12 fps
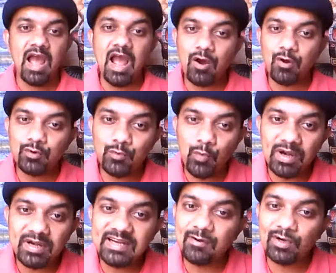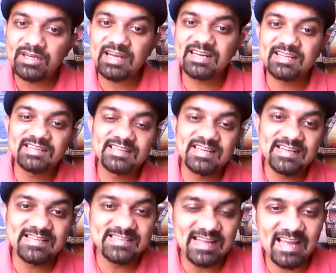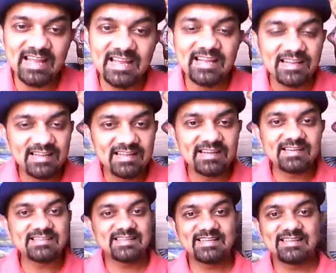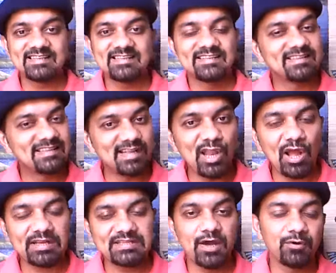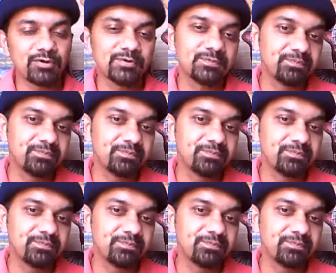What are the things they learned in the lockdown?